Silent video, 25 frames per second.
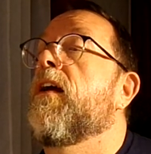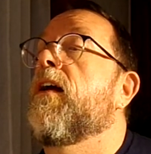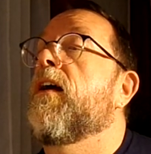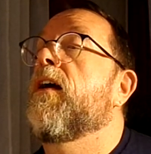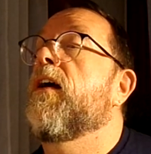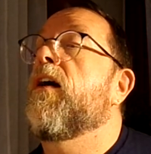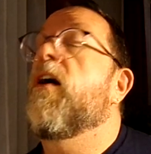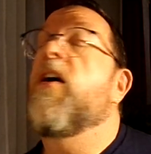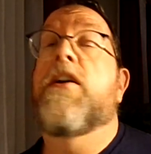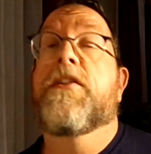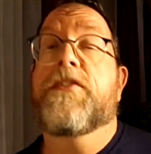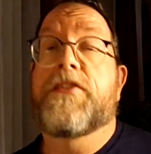
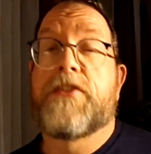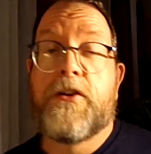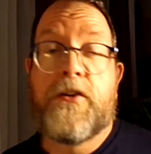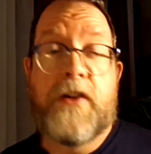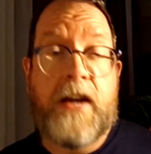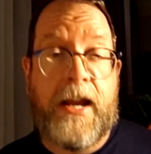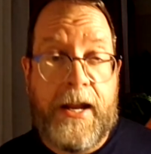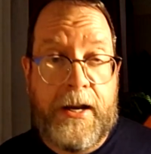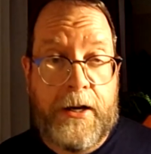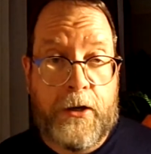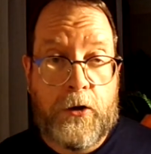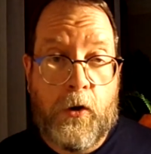Also,
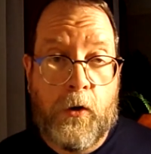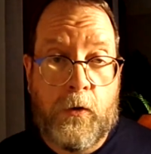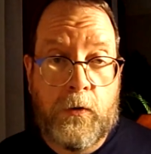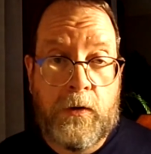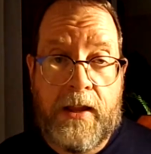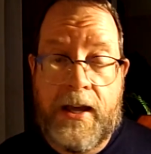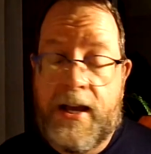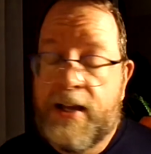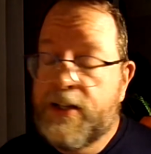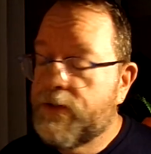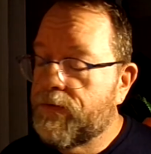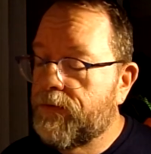I had a cold
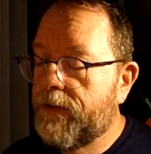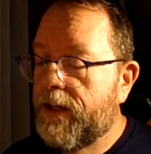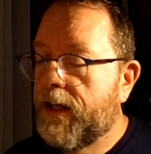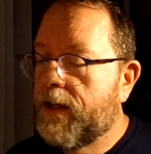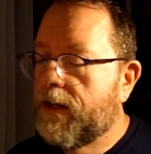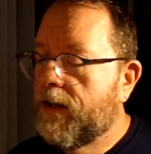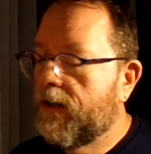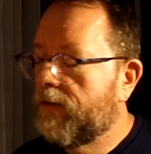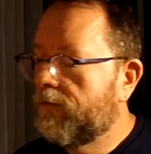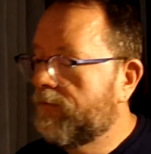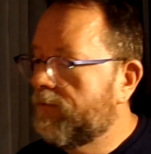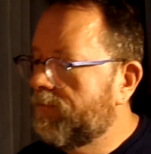last week.
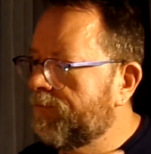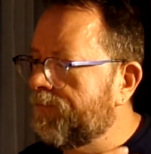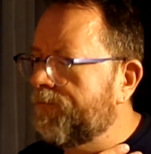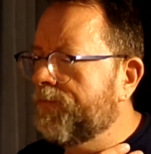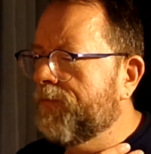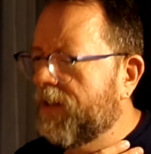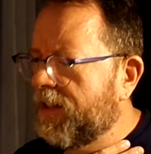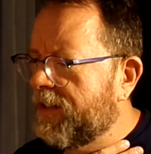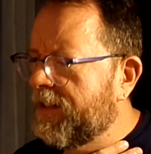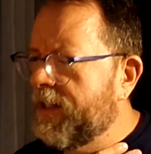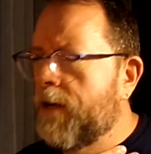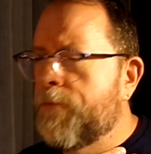
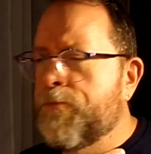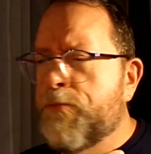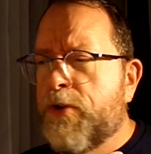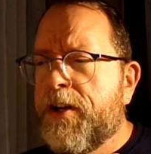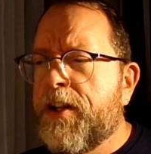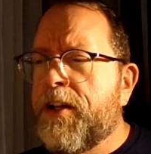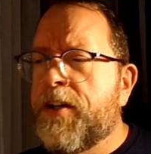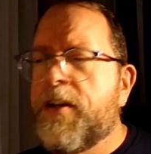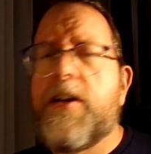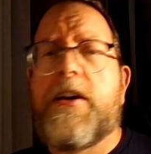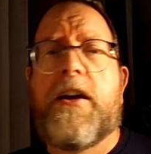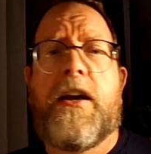Sound
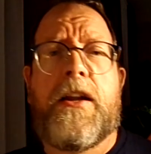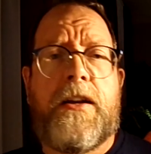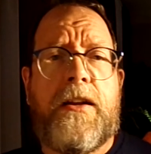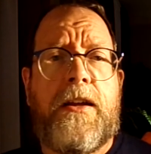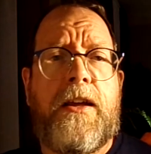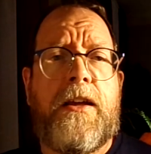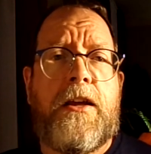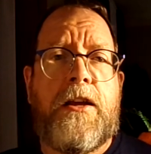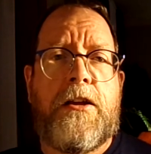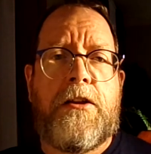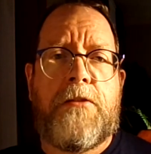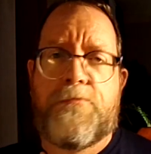pretty good,
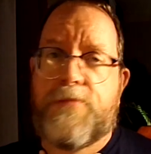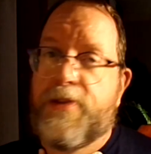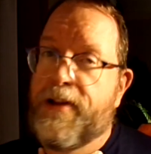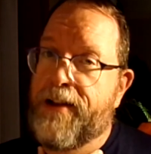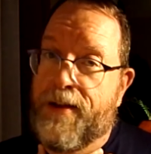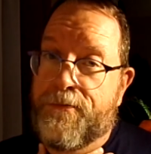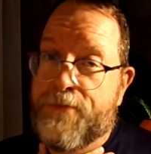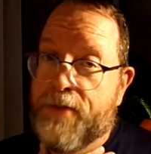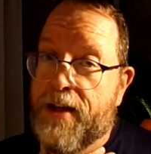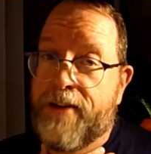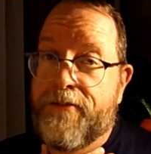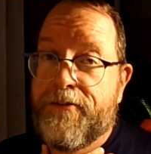but
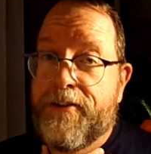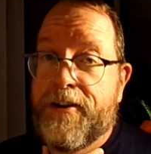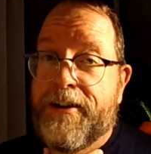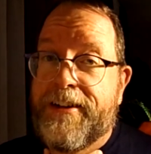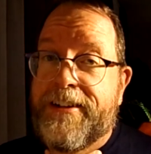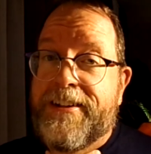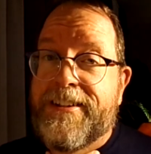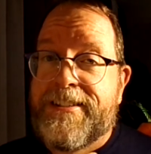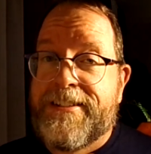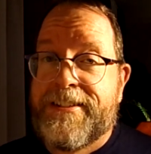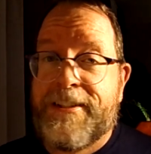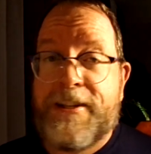I'm not a very
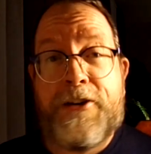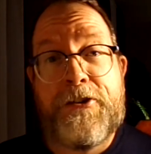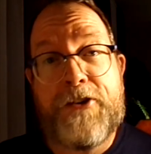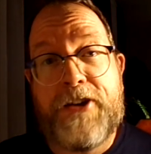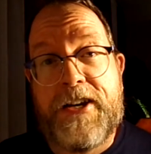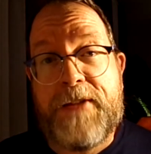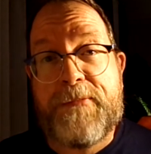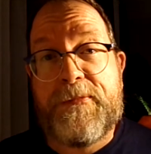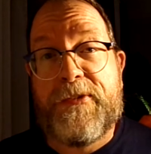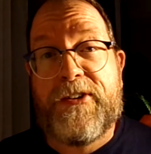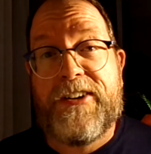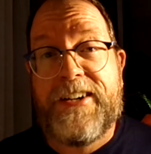good singer
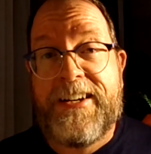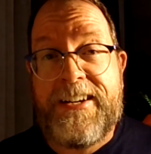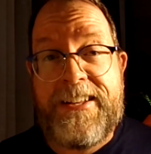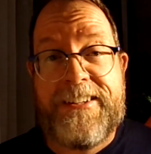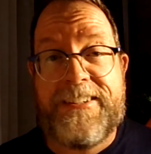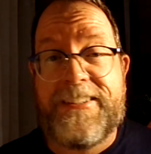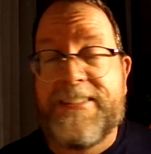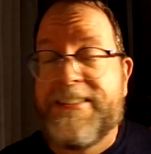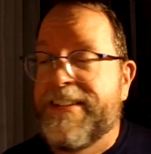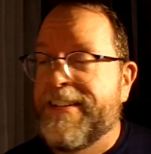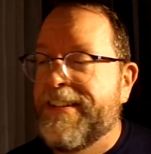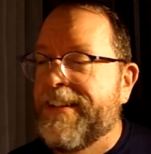anymore
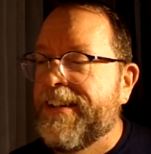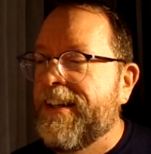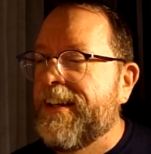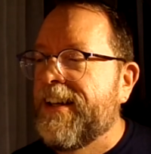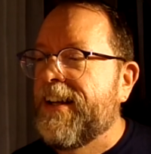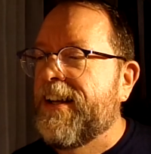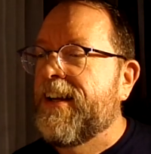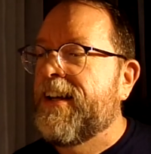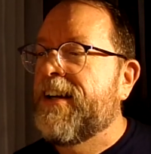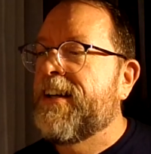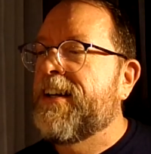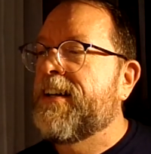either.
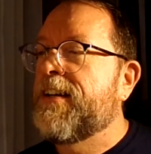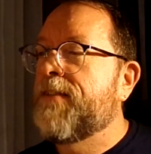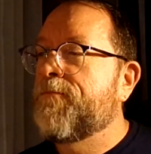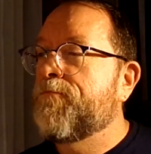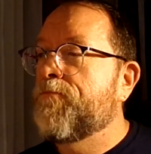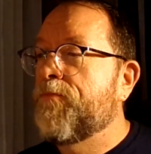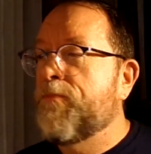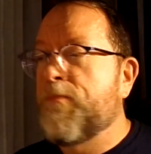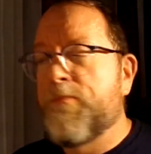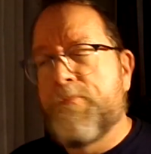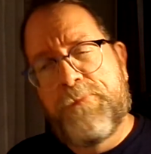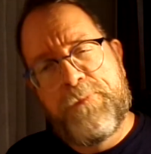Um,
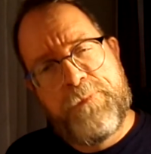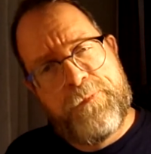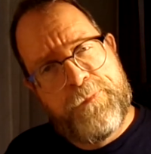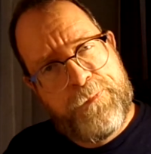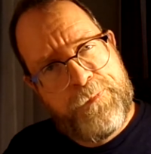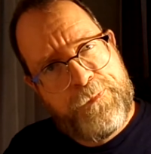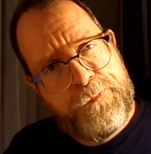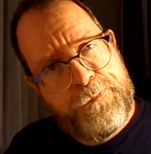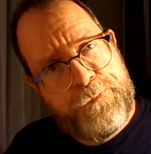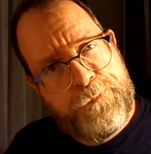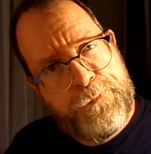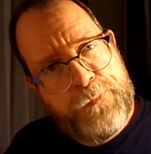
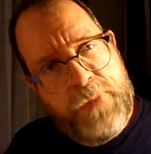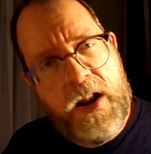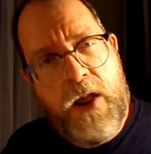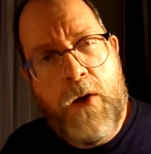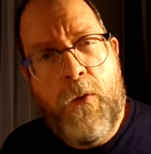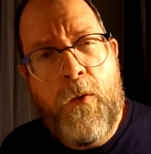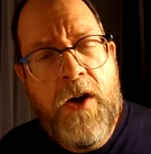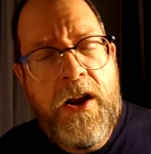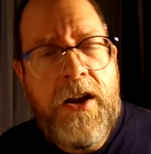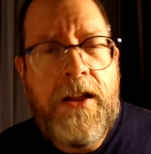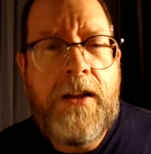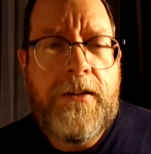but I
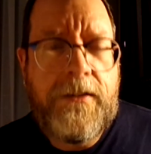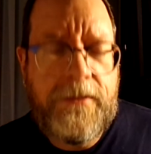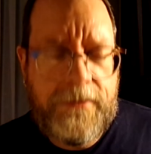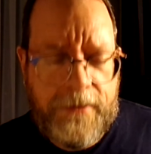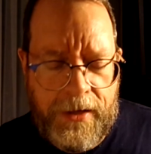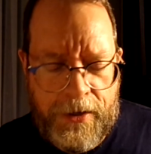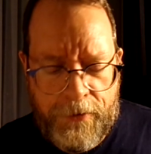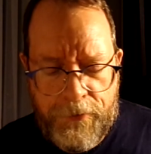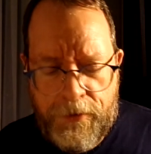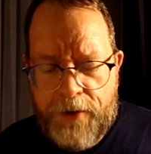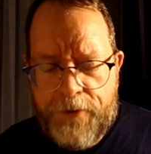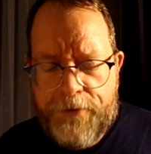wanna
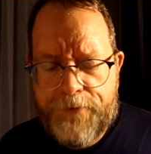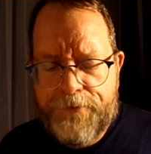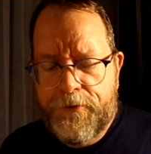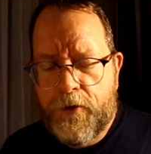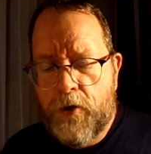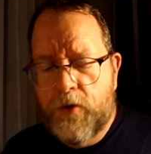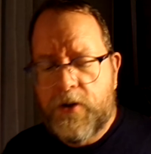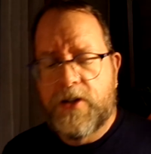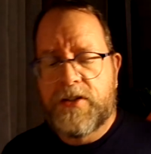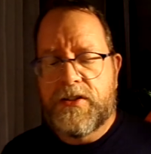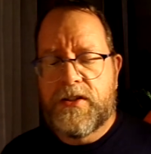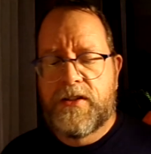
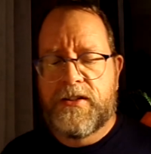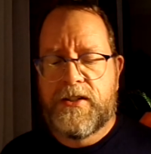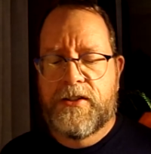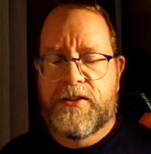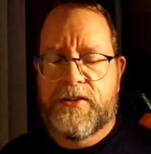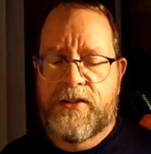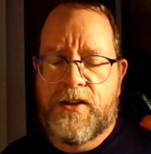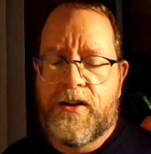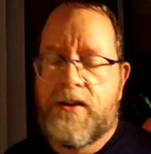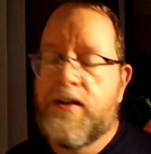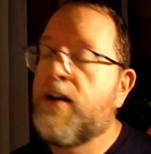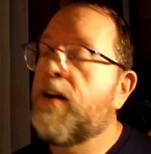focus on the
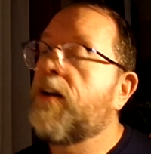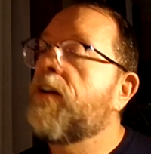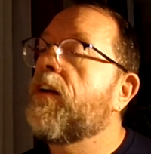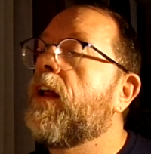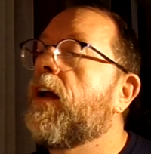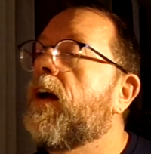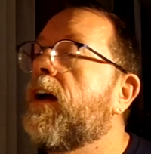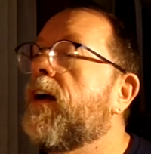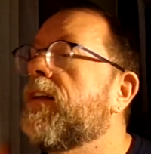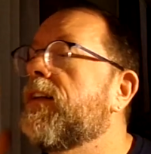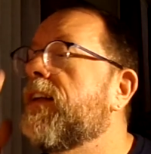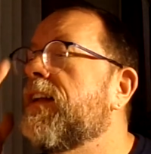song.
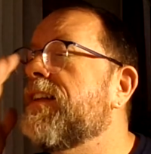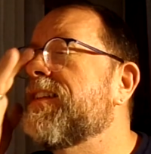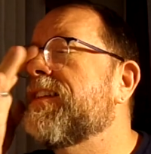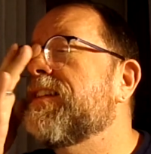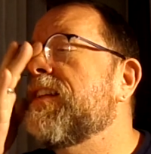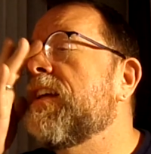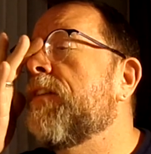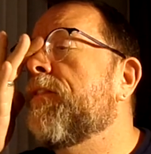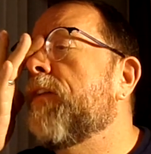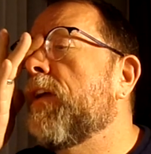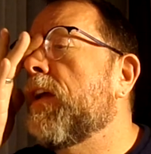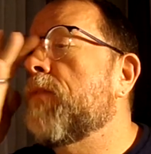Let's
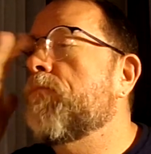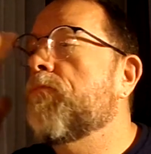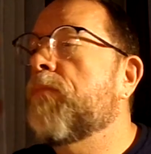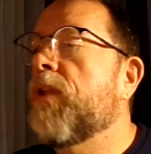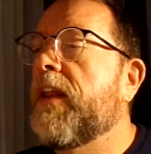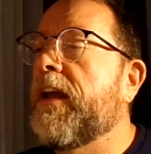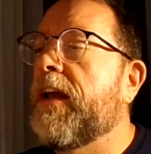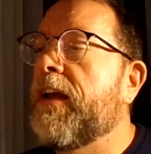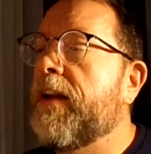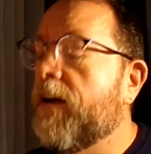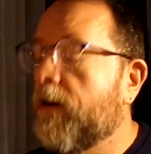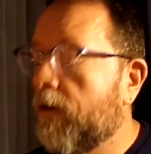see if I can
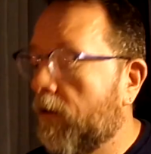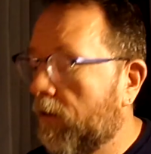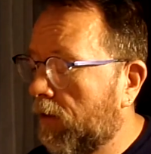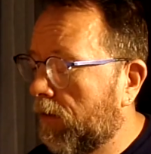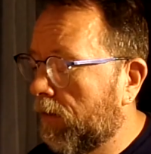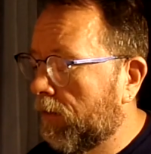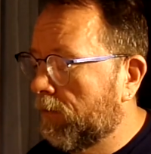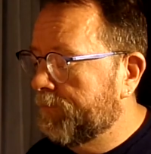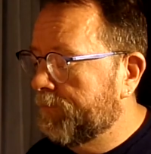play it at all.